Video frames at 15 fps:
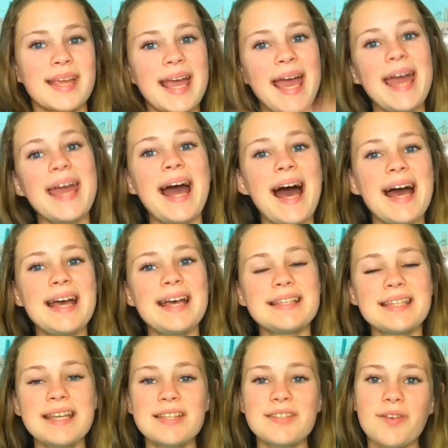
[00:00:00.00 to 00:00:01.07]
Hey
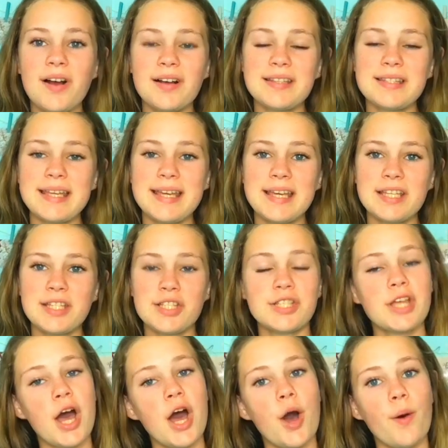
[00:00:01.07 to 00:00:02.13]
guys, it's Roxy.
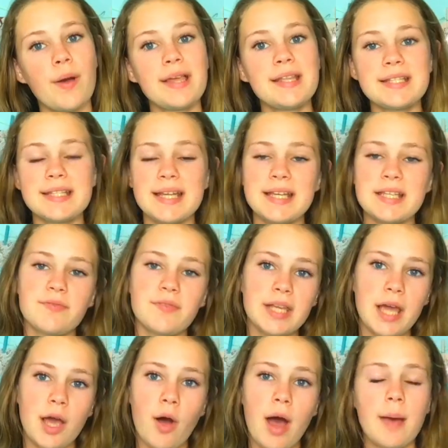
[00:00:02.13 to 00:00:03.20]
So in today's
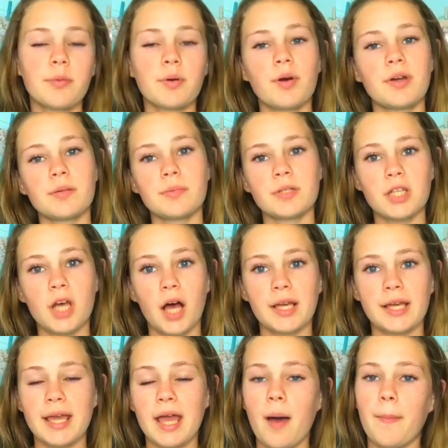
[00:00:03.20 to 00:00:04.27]
video, I'm going to be
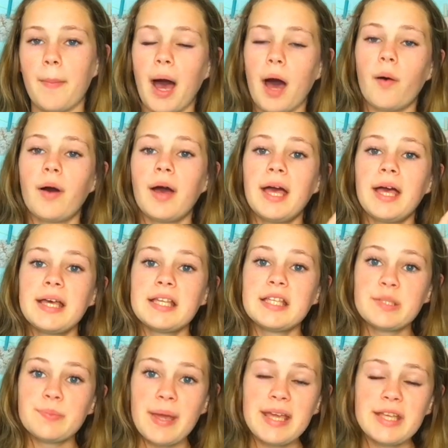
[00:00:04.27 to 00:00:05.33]
talking about
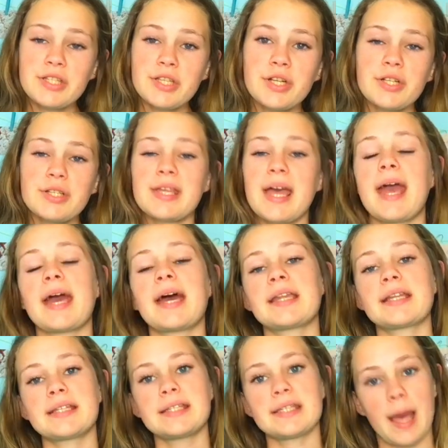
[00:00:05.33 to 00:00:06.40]
spacers
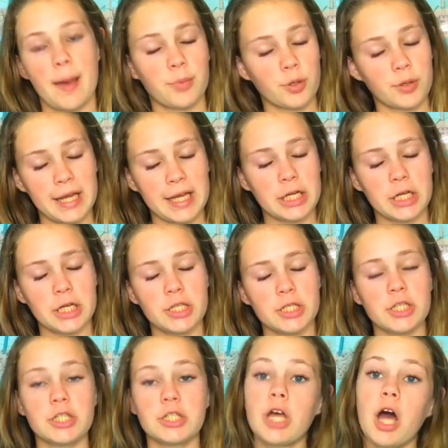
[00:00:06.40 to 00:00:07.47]
and
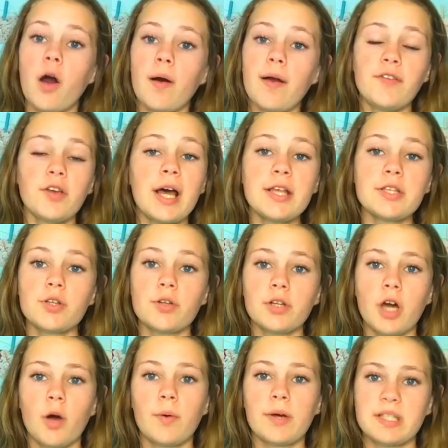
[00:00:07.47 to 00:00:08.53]
separators. So if you guys don't
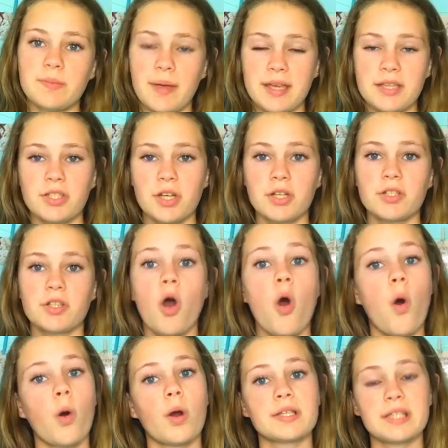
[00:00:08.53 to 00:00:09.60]
know what spacers
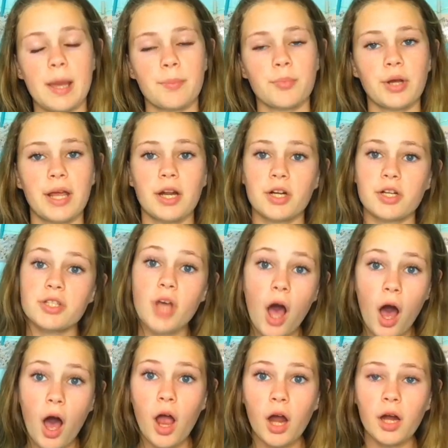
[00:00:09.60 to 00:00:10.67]
or separators
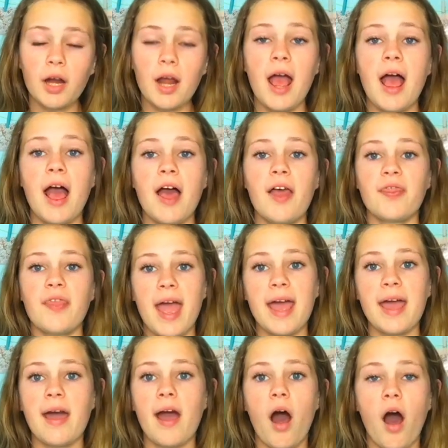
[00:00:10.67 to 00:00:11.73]
are,
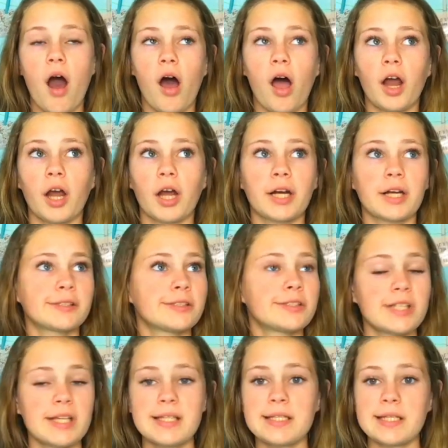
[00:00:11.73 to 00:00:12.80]
they are
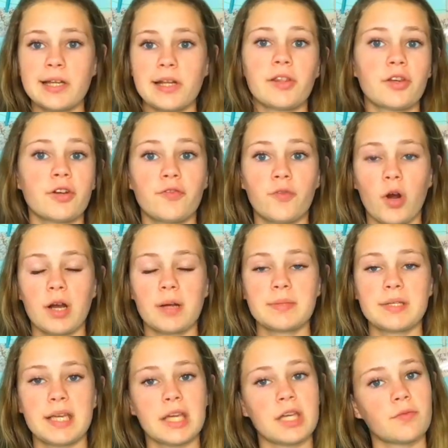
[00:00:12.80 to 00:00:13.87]
just another form
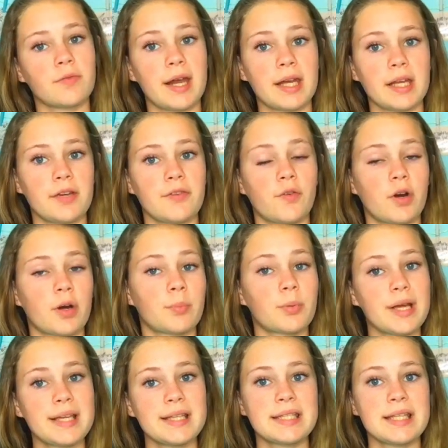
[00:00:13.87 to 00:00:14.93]
to get ready for
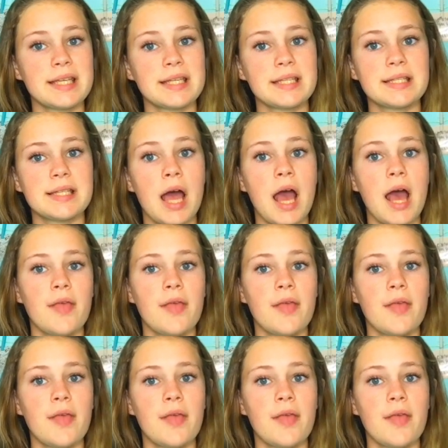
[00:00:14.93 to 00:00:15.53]
braces.